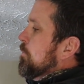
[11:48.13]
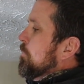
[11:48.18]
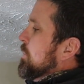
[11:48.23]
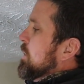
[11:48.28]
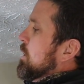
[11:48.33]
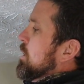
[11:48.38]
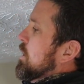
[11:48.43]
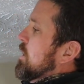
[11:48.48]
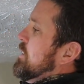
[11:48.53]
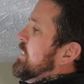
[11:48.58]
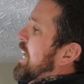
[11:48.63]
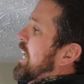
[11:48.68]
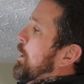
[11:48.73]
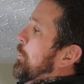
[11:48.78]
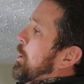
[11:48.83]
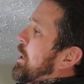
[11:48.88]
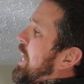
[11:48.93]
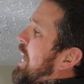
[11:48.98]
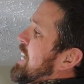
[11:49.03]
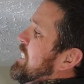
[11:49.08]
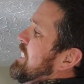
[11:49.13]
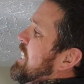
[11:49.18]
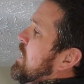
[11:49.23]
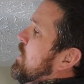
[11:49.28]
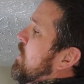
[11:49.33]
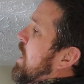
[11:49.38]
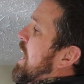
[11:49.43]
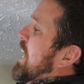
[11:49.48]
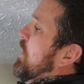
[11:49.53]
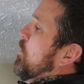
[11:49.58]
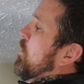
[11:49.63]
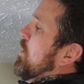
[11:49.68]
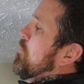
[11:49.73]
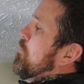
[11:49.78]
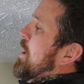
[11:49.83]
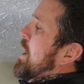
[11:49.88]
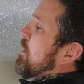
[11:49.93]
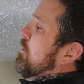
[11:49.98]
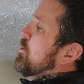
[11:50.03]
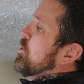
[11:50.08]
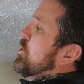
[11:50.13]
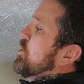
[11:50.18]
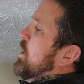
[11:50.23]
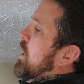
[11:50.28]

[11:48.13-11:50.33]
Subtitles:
It's got a plastic liner with metal